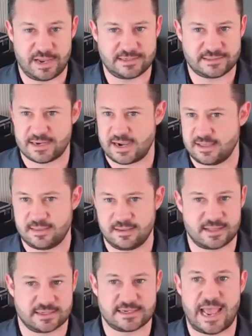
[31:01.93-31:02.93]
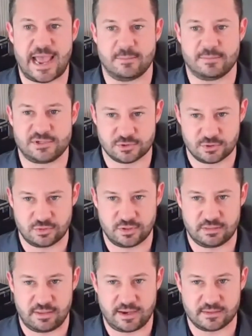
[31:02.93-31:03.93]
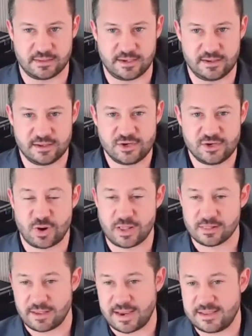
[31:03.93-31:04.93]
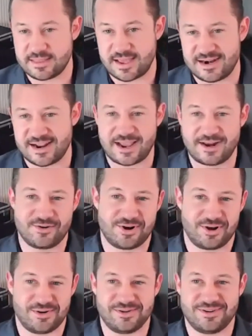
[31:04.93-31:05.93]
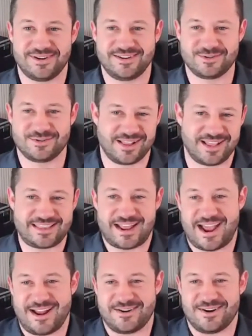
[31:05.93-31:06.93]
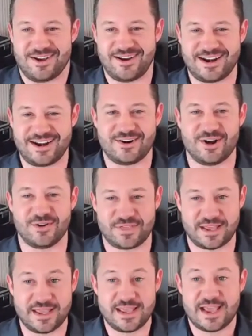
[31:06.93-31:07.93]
base, I think that's absolutely likely. Do I like that? I don't know. Do I like that? I don't know. I don't know if